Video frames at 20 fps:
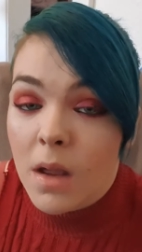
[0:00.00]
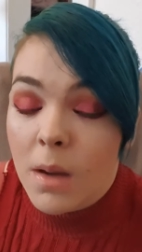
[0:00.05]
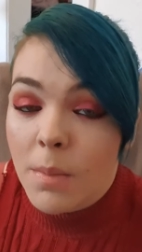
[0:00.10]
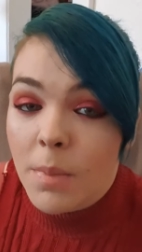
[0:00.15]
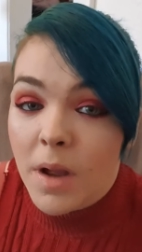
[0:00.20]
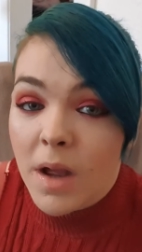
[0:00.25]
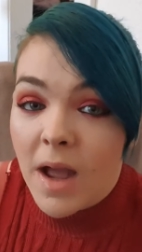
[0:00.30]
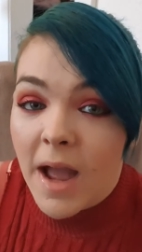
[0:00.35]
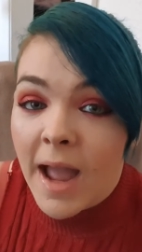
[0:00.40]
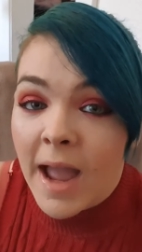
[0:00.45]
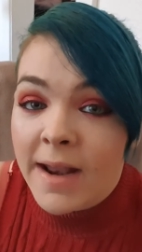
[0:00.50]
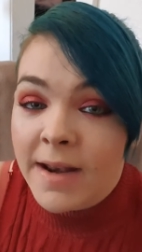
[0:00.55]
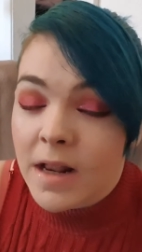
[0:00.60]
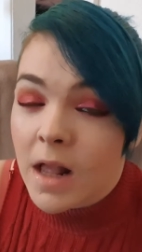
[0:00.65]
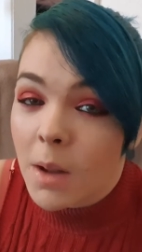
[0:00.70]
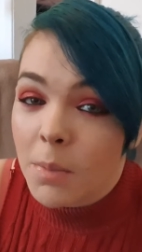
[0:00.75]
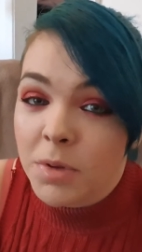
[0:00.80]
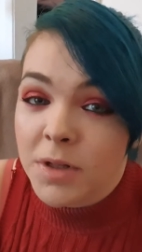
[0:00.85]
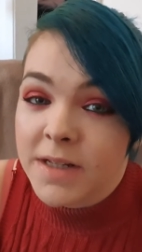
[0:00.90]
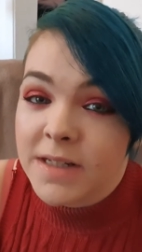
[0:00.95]
But I had a
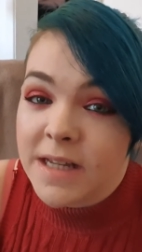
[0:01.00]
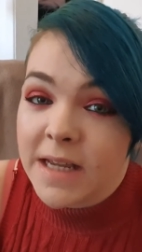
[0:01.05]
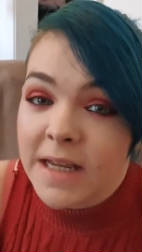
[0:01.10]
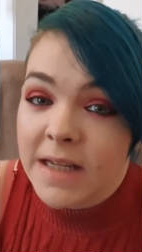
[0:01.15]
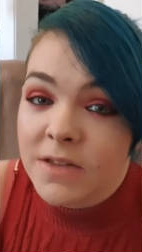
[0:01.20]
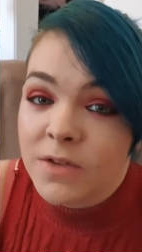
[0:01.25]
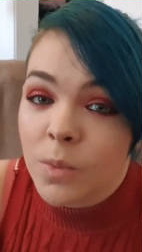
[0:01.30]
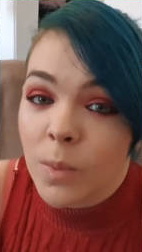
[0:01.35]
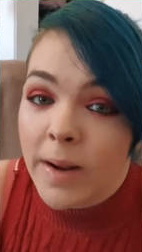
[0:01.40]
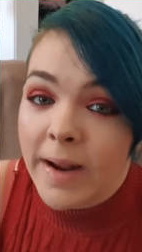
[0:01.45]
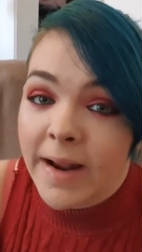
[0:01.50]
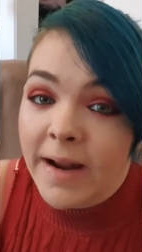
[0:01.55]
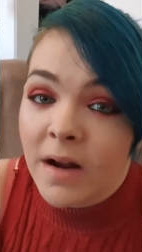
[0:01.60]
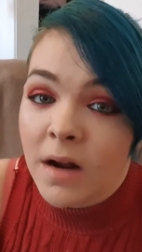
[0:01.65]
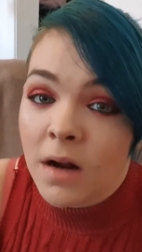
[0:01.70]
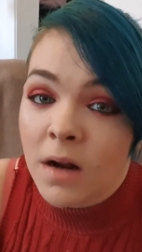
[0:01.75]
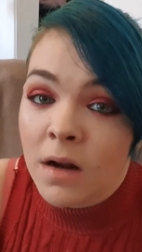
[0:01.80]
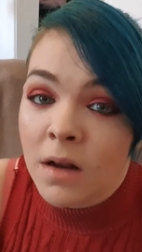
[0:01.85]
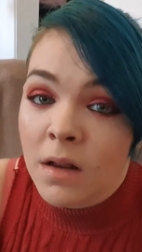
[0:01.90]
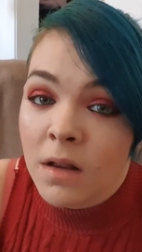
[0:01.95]
couple of days
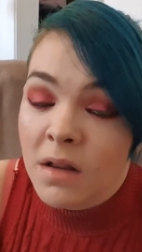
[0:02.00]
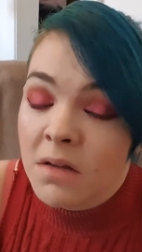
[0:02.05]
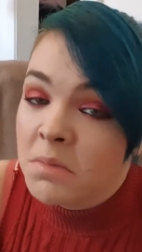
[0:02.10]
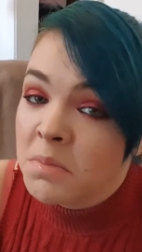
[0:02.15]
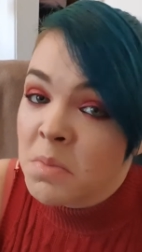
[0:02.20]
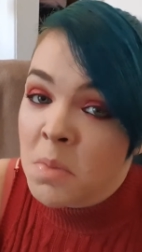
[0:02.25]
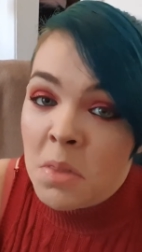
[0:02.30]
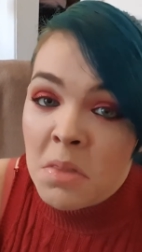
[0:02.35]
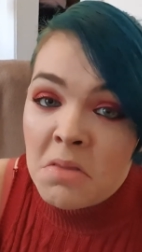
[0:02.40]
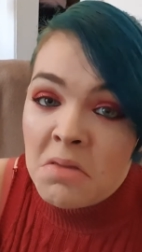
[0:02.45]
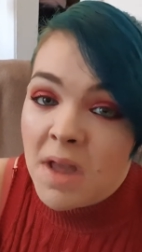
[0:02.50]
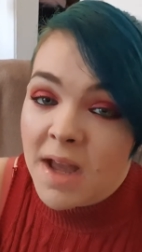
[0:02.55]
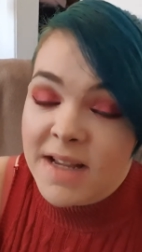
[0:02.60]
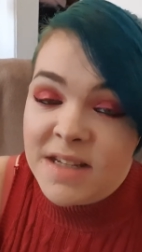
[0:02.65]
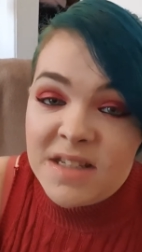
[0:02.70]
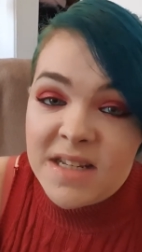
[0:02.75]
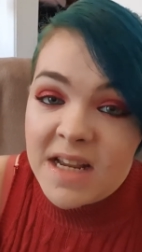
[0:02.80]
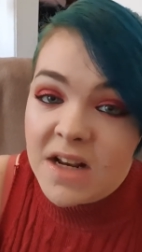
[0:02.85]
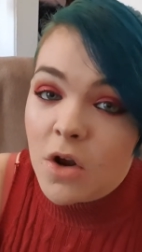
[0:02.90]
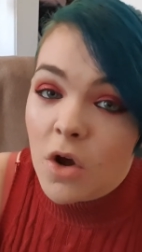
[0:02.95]
where I
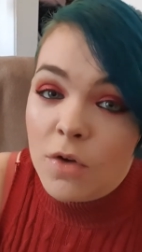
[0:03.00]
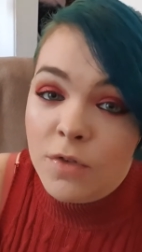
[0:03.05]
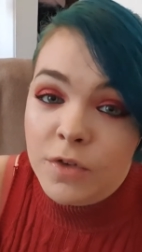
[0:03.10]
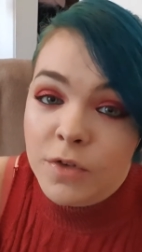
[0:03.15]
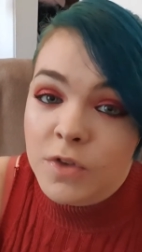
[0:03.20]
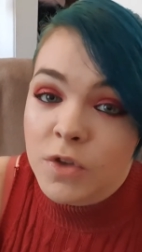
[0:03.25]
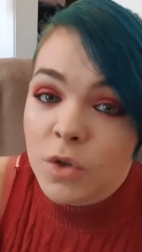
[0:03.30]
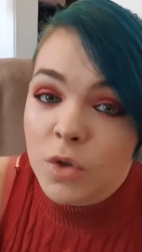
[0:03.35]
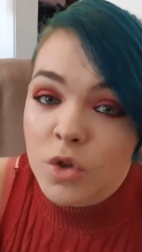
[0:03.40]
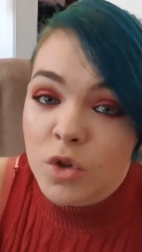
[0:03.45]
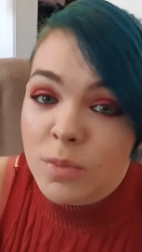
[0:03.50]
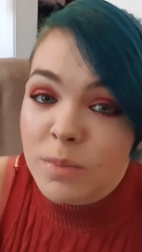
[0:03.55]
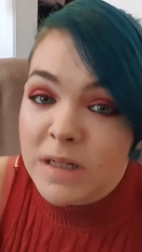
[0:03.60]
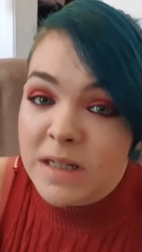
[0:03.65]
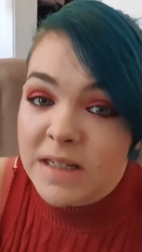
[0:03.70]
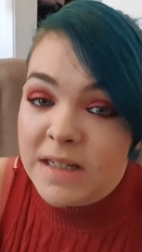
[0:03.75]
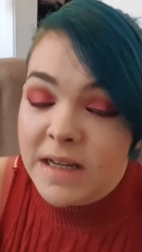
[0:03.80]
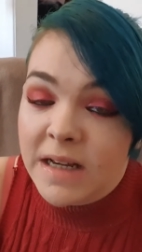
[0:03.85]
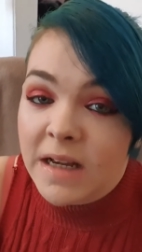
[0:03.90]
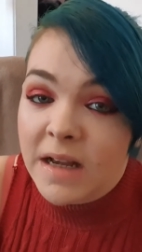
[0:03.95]
stayed off of social
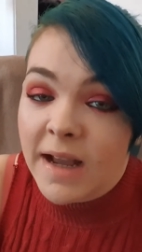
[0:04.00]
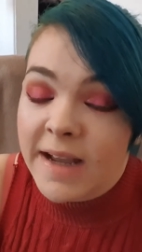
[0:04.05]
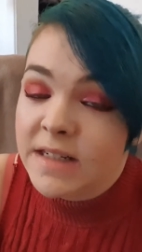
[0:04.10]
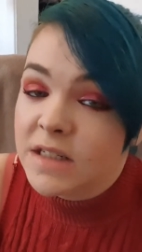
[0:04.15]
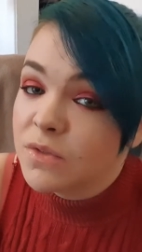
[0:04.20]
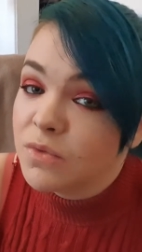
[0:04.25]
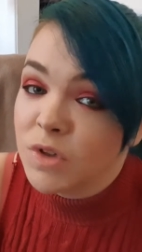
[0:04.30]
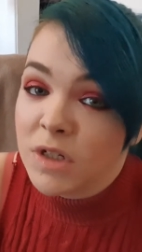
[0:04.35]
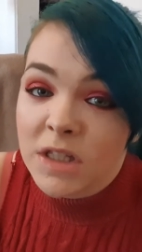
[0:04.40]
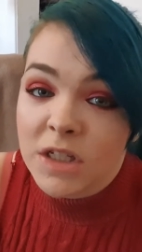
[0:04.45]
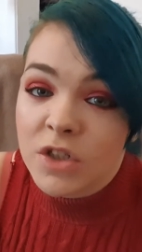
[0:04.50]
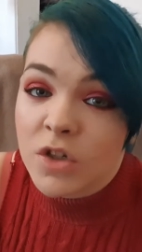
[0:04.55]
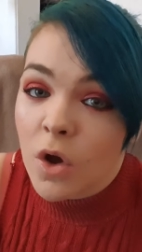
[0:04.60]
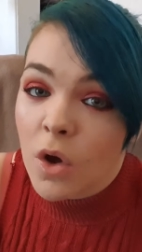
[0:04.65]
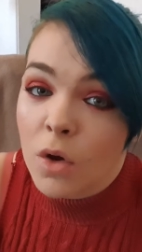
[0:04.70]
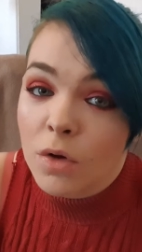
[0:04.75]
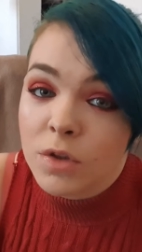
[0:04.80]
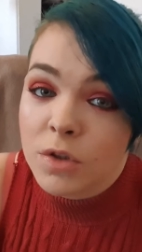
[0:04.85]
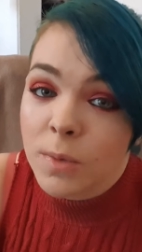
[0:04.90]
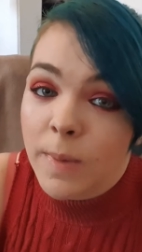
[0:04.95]
media. I didn't really
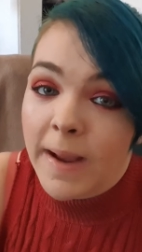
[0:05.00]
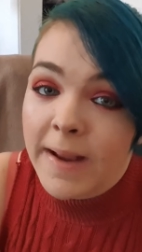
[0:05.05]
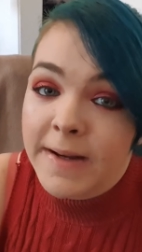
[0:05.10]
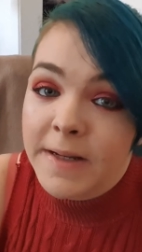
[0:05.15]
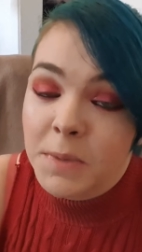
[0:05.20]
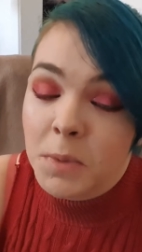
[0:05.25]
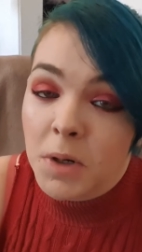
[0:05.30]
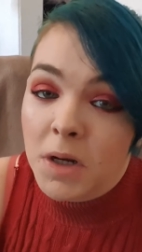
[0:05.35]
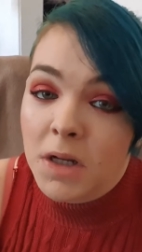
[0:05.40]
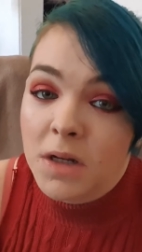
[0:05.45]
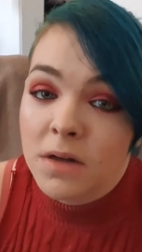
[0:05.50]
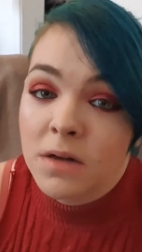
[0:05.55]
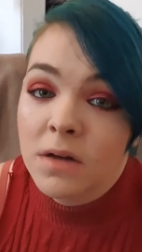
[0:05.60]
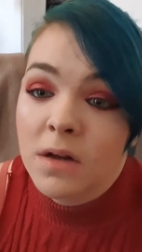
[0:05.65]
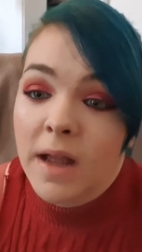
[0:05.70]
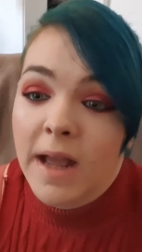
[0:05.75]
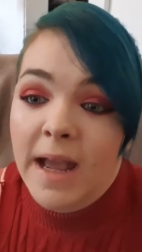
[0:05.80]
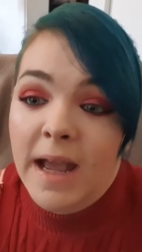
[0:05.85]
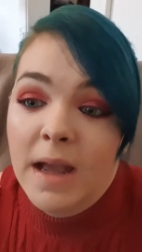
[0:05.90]
talk to anyone.